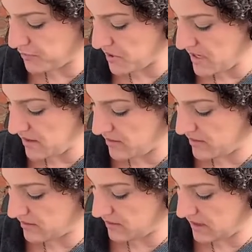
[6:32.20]
breathe.
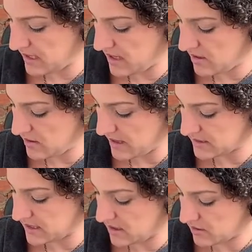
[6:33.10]
Inhale,
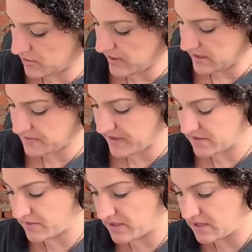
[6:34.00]
exhale, create space
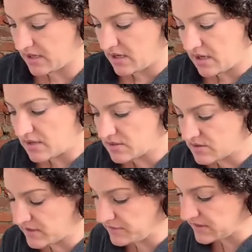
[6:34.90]
within. So
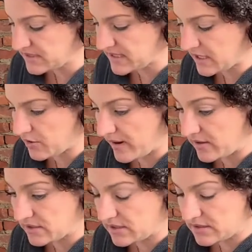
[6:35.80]
definitely staying
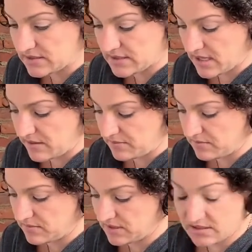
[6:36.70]
grounded in this time
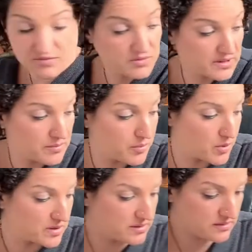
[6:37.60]
is really
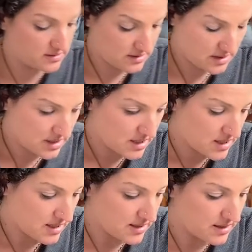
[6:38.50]
important
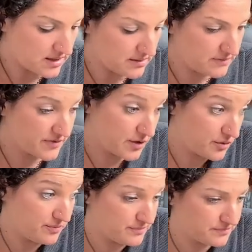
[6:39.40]
for
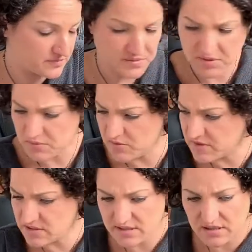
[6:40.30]
you. I'm going to move
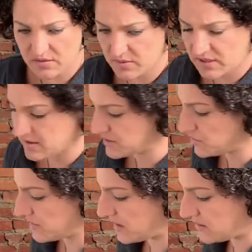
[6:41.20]
these out of the way. Got too
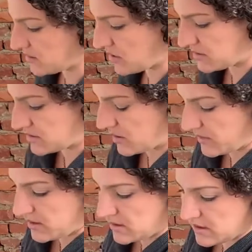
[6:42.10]
many cards
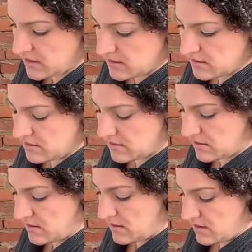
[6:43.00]
going on here.
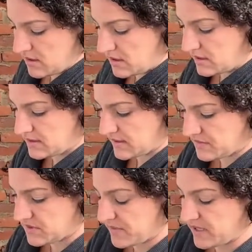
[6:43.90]
Need to have
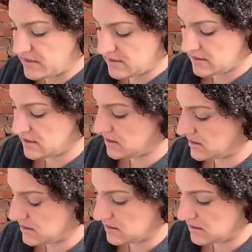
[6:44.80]
space. From